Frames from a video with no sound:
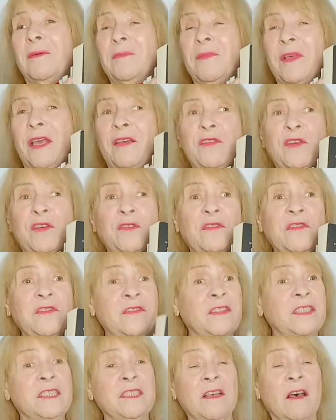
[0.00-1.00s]
If you
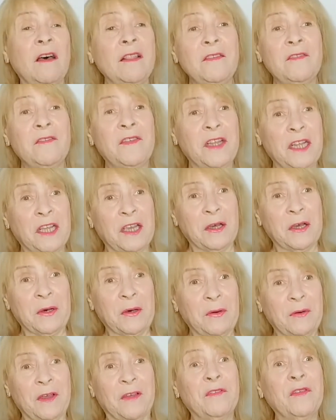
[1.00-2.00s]
saw the
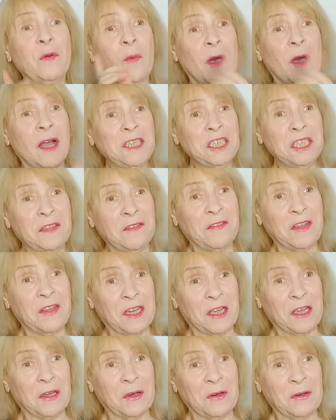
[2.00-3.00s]
video, if you watched the
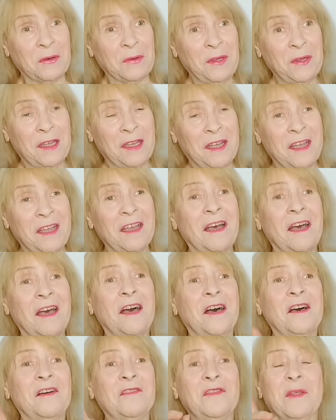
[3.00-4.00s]
video
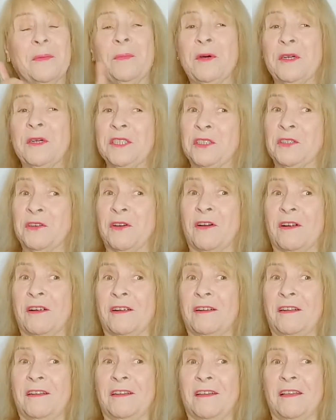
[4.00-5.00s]
of the
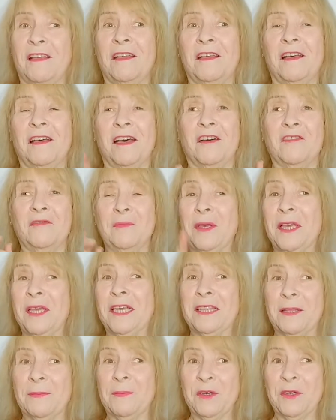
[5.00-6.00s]
bookstore, of me
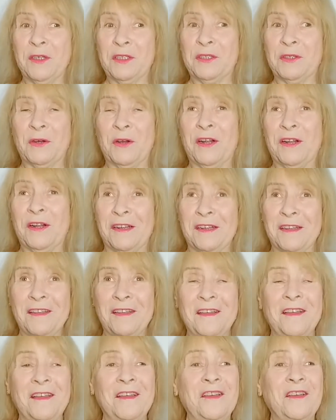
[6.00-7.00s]
in the bookstore,
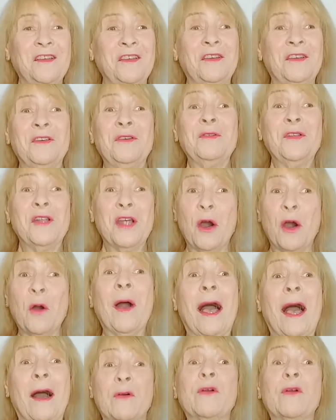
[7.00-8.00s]
you know
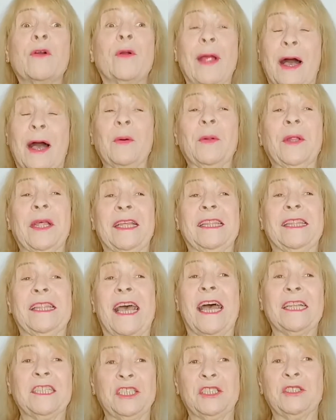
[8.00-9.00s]
how crowded
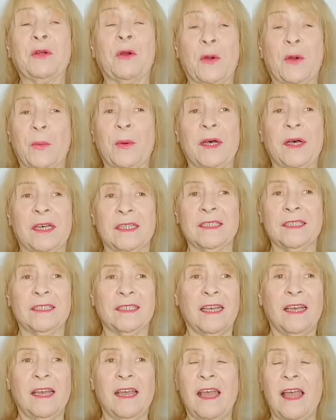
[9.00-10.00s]
that store was.
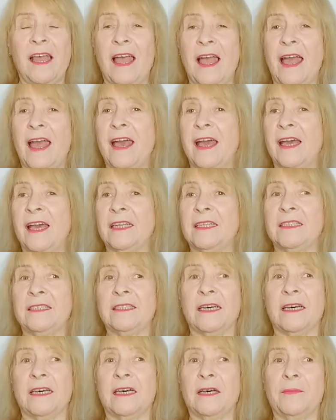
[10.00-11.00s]
And
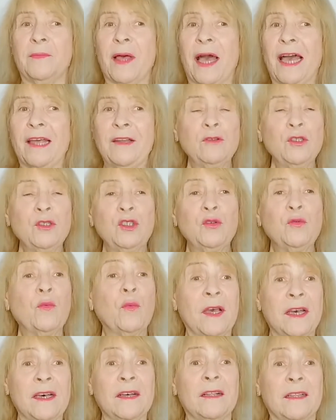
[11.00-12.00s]
I don't do
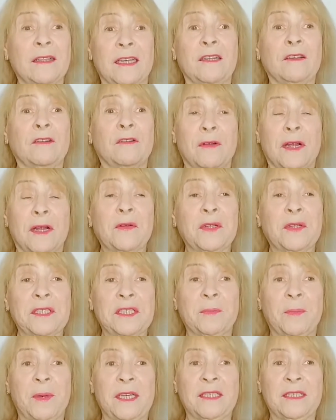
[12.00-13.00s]
well in crowded
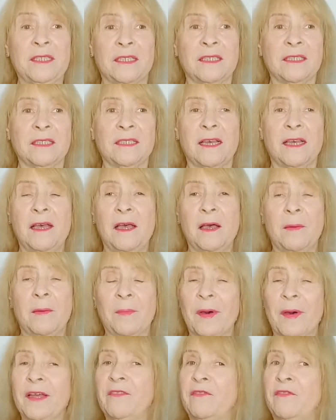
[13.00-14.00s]
spaces,
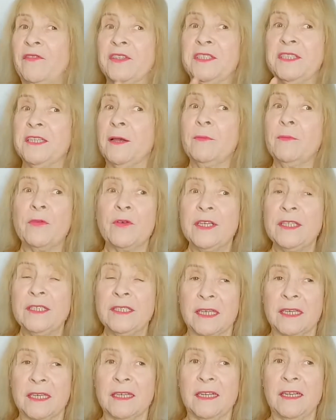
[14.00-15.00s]
but for some
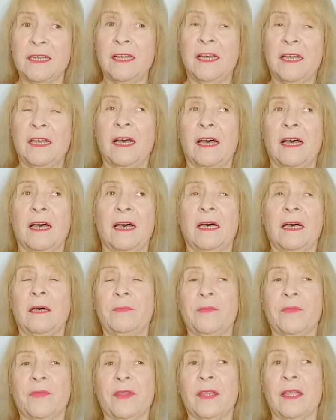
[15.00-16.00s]
reason,
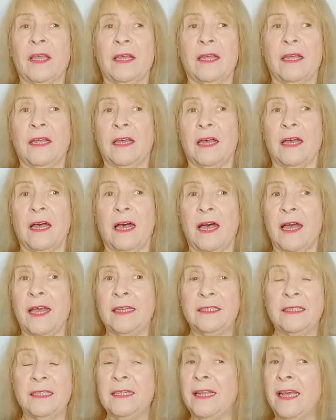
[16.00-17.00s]
I
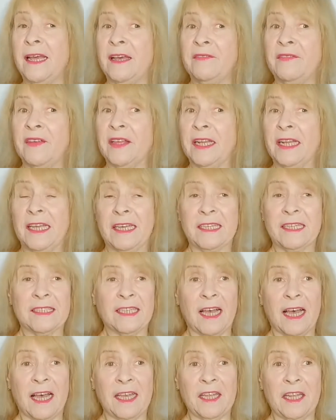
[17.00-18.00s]
didn't have any
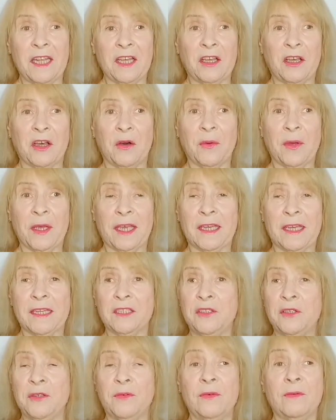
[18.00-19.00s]
anxiety going
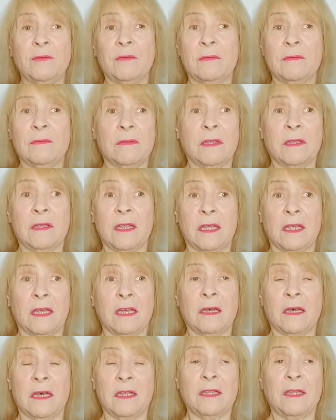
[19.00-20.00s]
into
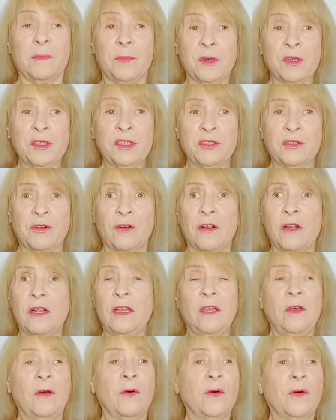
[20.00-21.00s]
the bookstore
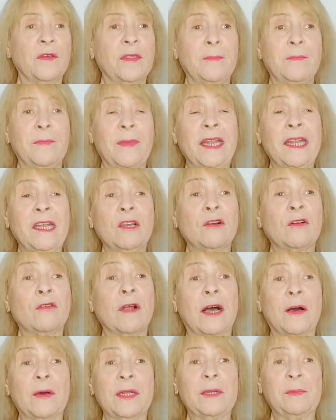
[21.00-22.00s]
or the many
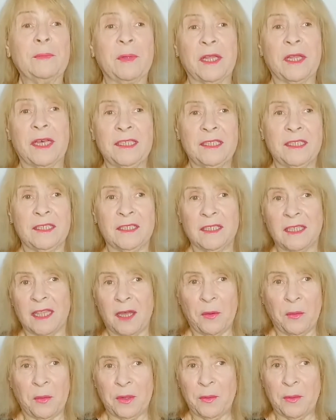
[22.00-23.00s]
crowded places
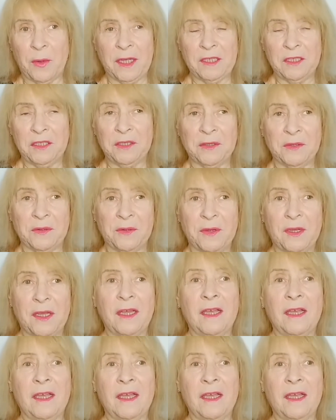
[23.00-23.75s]
that we went to,